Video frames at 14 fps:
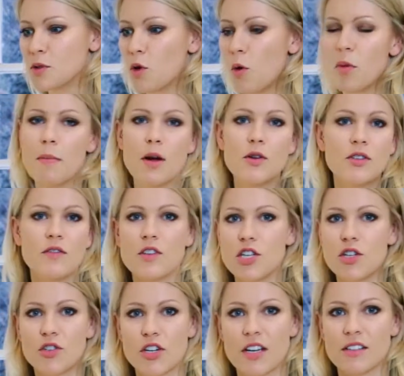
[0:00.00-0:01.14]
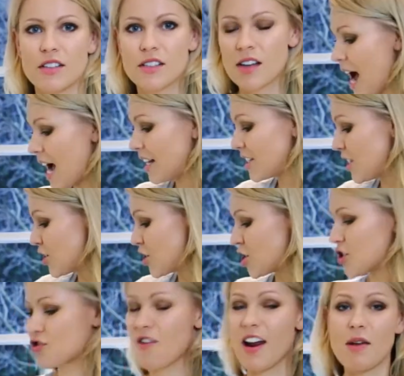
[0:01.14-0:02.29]
absorb most of the nutrients, and it's
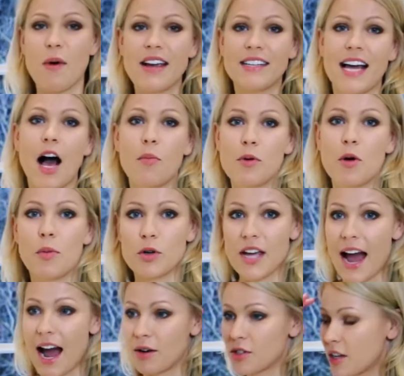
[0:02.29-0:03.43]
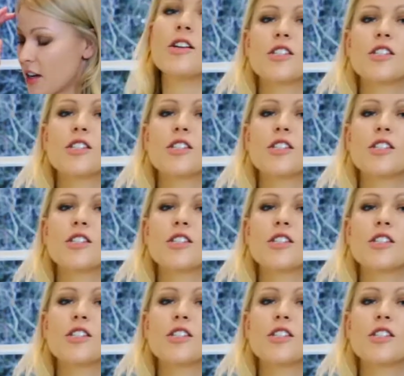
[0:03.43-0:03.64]
just a great way to help your body out.